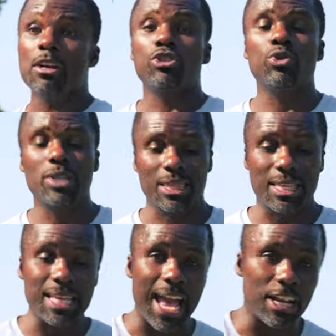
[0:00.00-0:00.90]
So you get
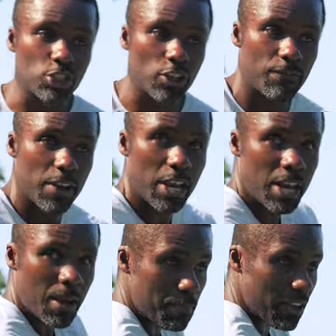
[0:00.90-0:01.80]
this action of very,
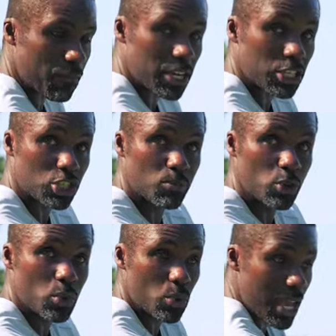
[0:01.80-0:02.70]
being very
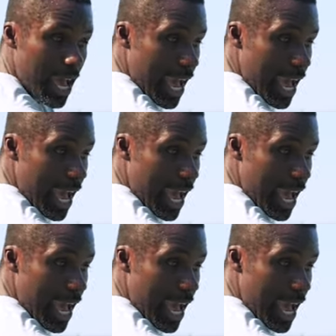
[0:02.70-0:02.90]
smooth